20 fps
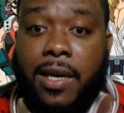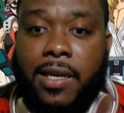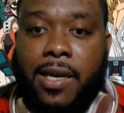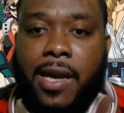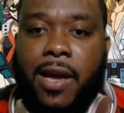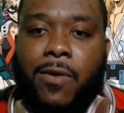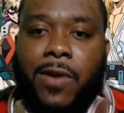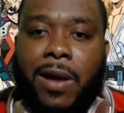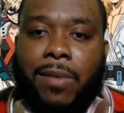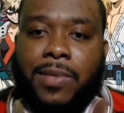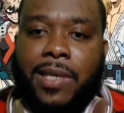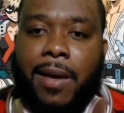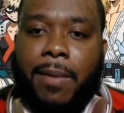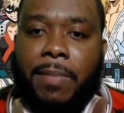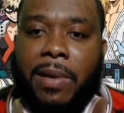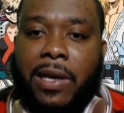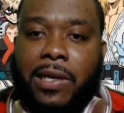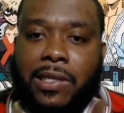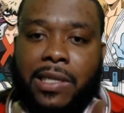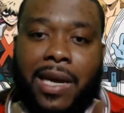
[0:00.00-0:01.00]
You get what I'm
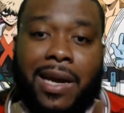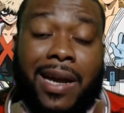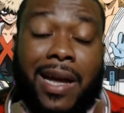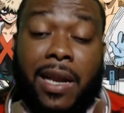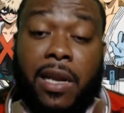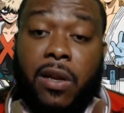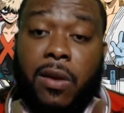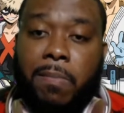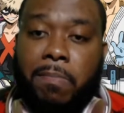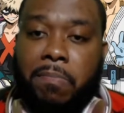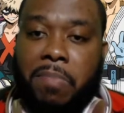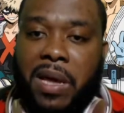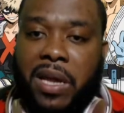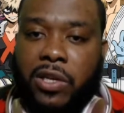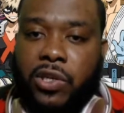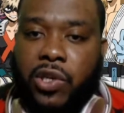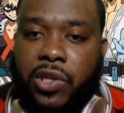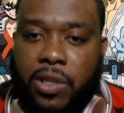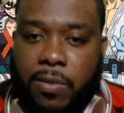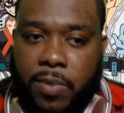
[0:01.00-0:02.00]
saying? Because you're getting the
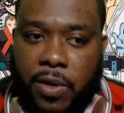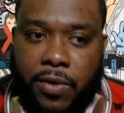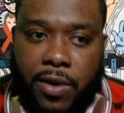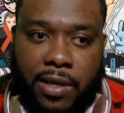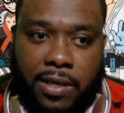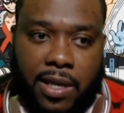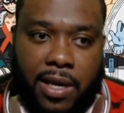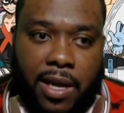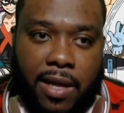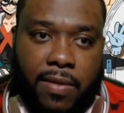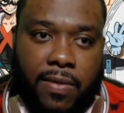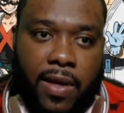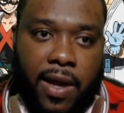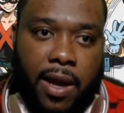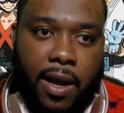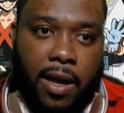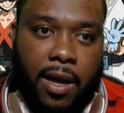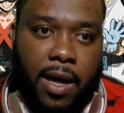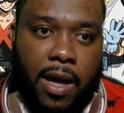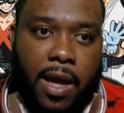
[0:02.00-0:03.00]
binge experience, and I
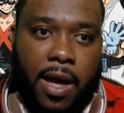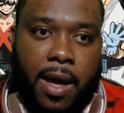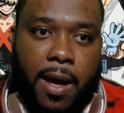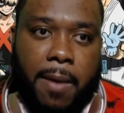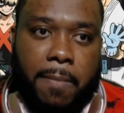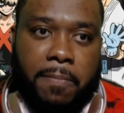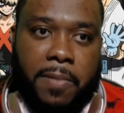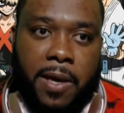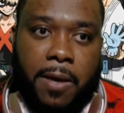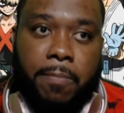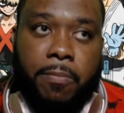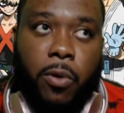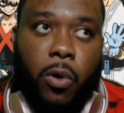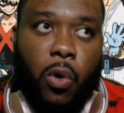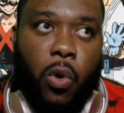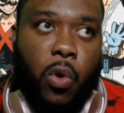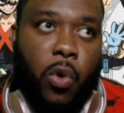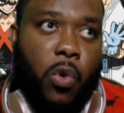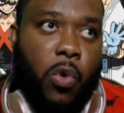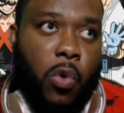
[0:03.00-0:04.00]
think
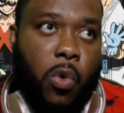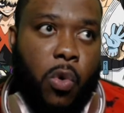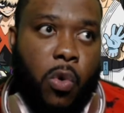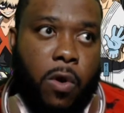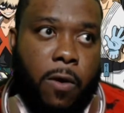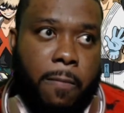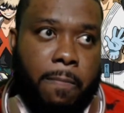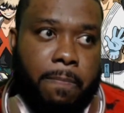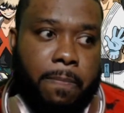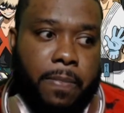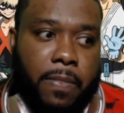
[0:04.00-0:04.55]
people who